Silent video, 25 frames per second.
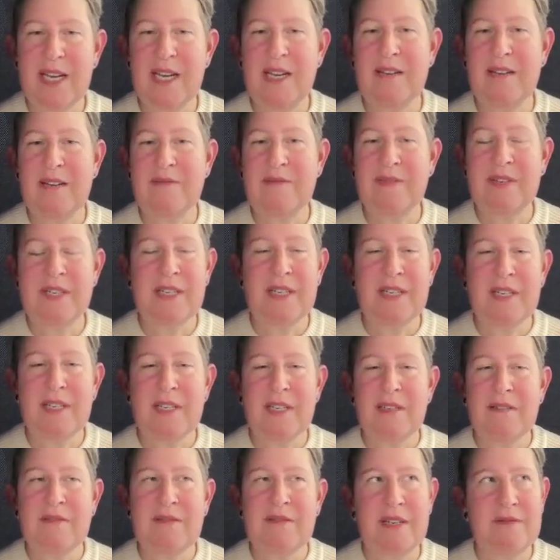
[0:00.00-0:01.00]
we have,
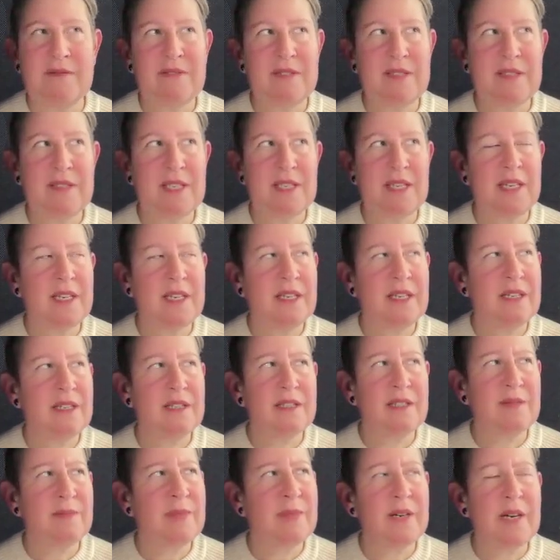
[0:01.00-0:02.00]
I would say
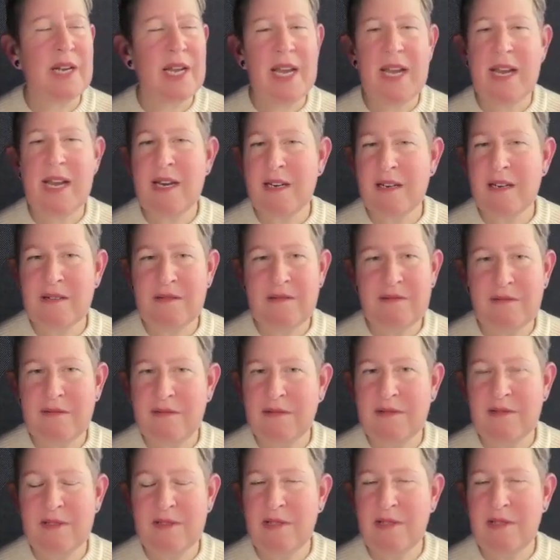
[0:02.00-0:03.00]
it's about 8
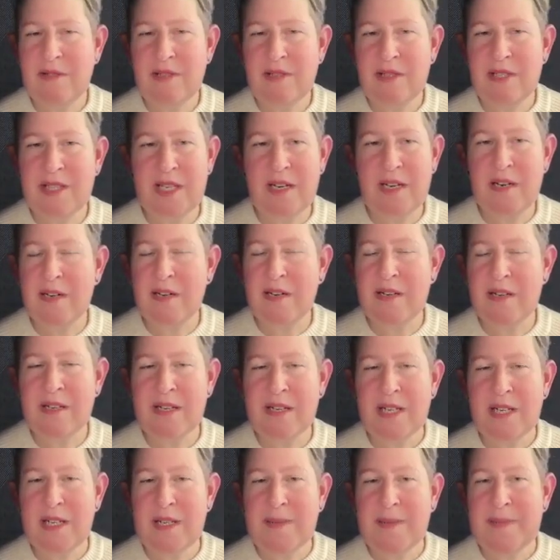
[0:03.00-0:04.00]
students that are
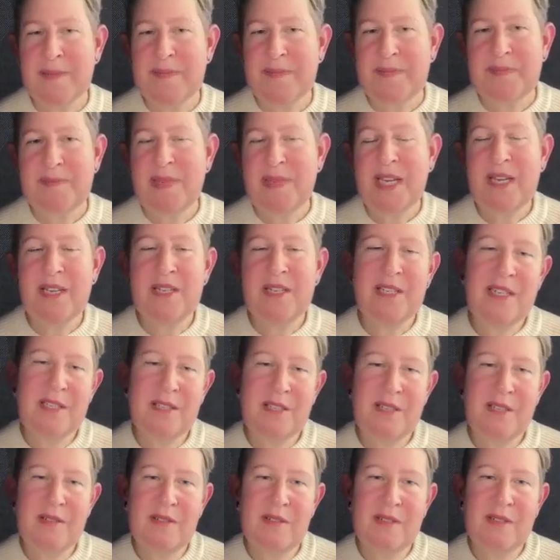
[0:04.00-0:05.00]

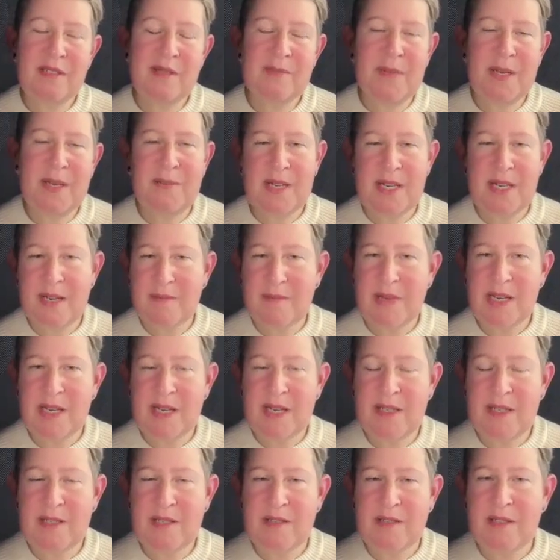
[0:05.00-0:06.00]
PhD students, maybe
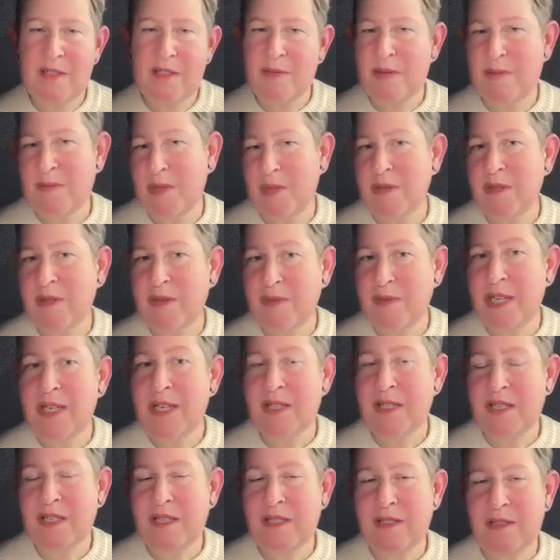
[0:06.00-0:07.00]
MBA students, but mostly
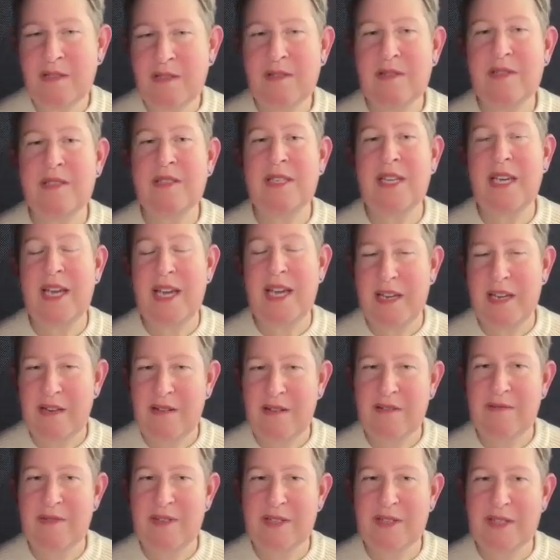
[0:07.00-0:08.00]
PhD students at
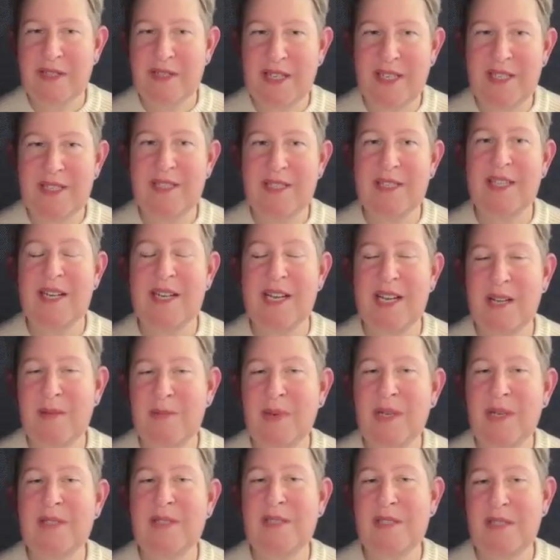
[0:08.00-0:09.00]
universities that
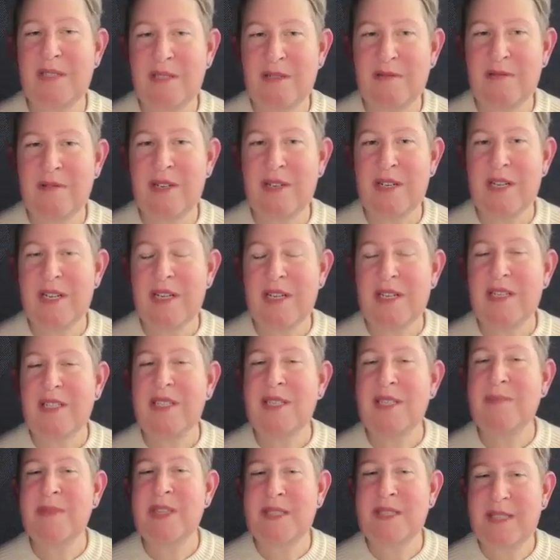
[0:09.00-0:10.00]
help us do
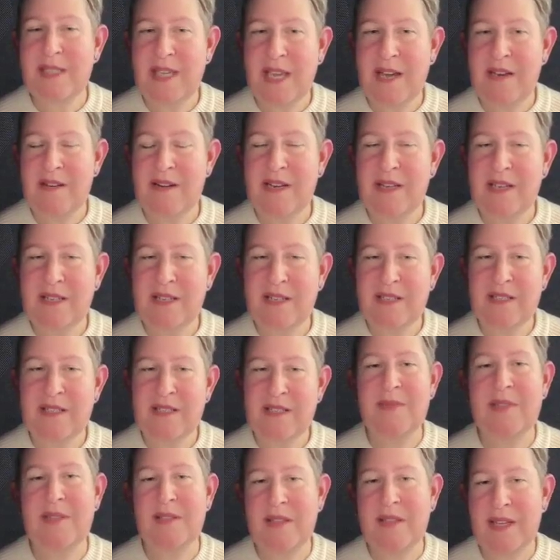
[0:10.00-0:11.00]
some of the scouting,
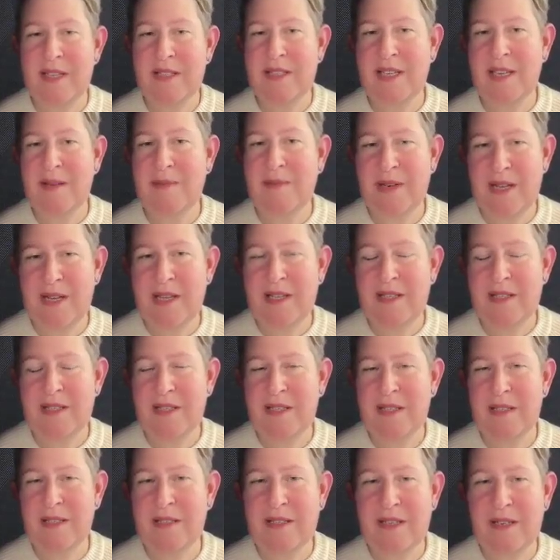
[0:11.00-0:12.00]
some of the landscape
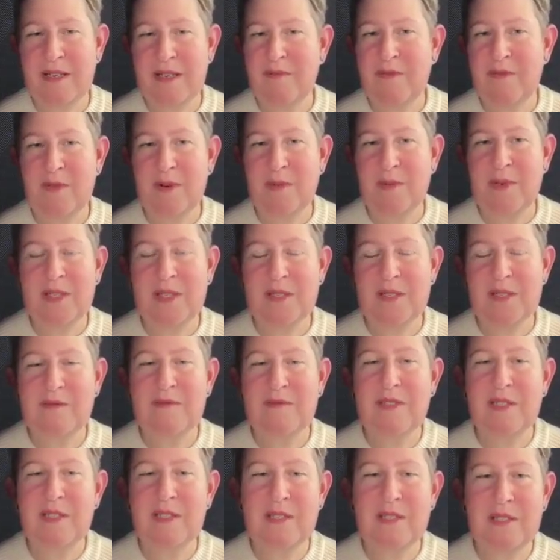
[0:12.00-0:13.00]
analysis, inform us
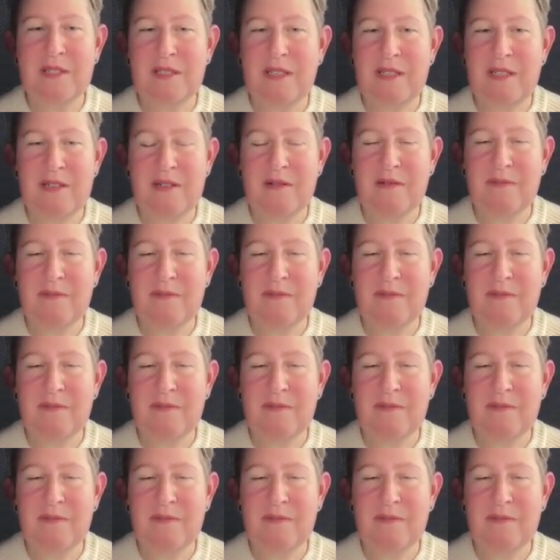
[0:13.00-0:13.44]
of just,